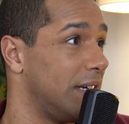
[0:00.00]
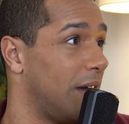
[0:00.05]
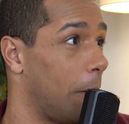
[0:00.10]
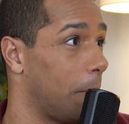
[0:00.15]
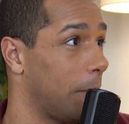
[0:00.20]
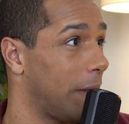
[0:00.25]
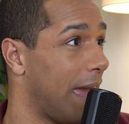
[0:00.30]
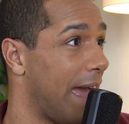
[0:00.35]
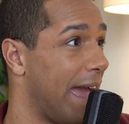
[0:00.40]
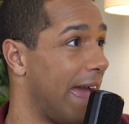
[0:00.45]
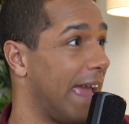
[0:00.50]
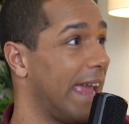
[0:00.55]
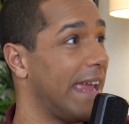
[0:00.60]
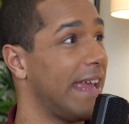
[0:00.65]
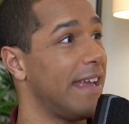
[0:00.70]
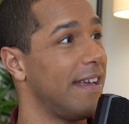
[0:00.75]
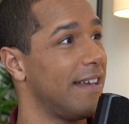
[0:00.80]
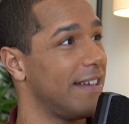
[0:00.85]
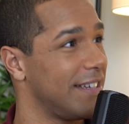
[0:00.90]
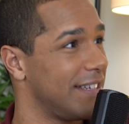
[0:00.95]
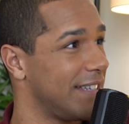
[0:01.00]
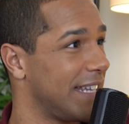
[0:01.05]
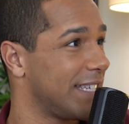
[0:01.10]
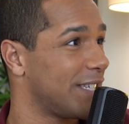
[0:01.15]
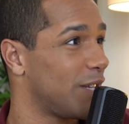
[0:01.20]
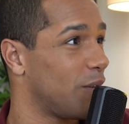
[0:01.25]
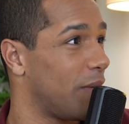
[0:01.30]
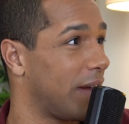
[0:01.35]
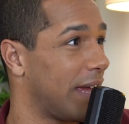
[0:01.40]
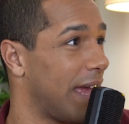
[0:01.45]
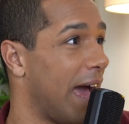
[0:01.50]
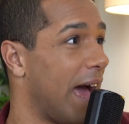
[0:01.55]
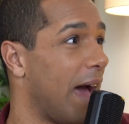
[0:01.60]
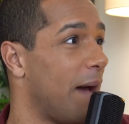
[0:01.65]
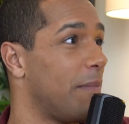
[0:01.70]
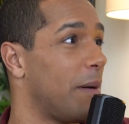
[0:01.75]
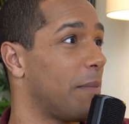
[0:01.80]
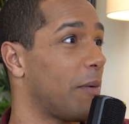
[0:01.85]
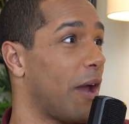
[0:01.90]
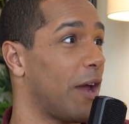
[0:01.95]
I'm gay, this is who I
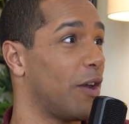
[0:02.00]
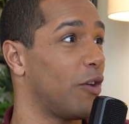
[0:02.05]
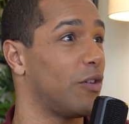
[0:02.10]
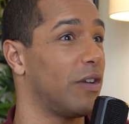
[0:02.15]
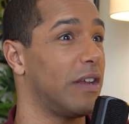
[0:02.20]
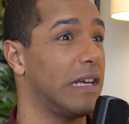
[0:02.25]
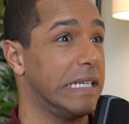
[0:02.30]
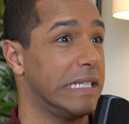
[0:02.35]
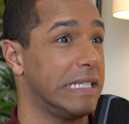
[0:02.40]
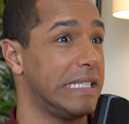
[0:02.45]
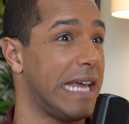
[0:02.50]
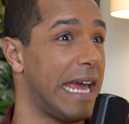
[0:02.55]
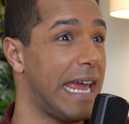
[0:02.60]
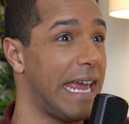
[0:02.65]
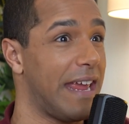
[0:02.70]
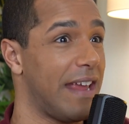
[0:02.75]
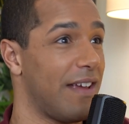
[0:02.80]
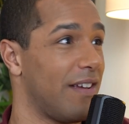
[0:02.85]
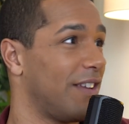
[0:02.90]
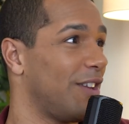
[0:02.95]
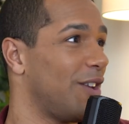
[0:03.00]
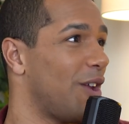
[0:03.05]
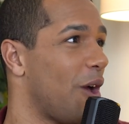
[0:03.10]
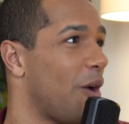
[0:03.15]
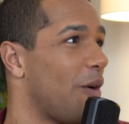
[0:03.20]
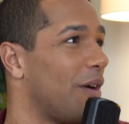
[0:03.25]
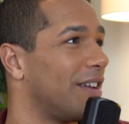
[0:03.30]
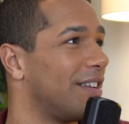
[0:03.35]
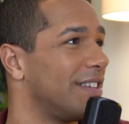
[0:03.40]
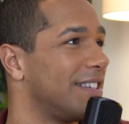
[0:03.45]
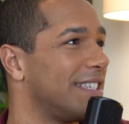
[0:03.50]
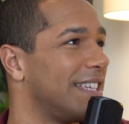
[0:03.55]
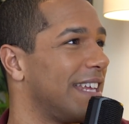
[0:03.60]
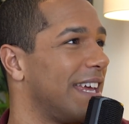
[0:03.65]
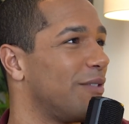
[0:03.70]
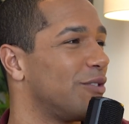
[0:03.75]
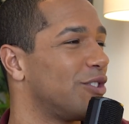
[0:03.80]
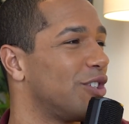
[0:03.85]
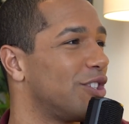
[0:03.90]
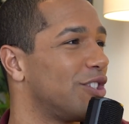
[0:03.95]
am, I'm going on a date, you know, and it
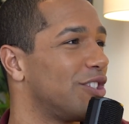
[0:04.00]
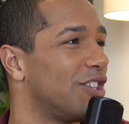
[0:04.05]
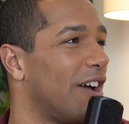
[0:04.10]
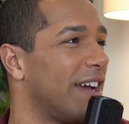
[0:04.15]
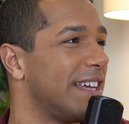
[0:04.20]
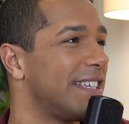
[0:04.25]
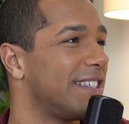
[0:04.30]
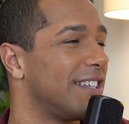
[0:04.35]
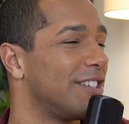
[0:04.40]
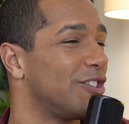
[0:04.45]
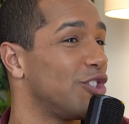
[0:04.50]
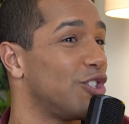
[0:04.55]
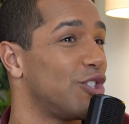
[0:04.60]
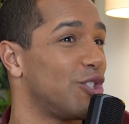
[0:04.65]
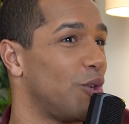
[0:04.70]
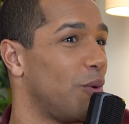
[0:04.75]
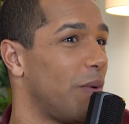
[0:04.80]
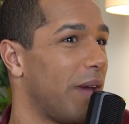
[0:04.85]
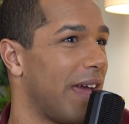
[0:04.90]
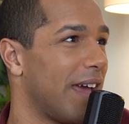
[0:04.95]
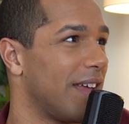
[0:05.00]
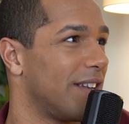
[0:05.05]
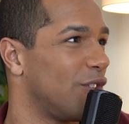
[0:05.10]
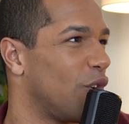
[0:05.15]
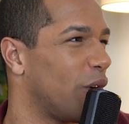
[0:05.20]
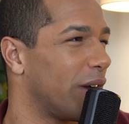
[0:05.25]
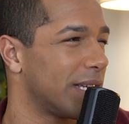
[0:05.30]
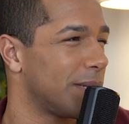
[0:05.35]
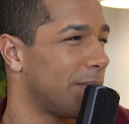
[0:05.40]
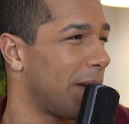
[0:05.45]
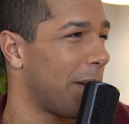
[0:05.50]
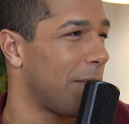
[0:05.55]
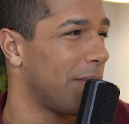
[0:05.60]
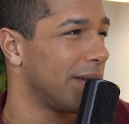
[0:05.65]
was just nice to just do it and not explain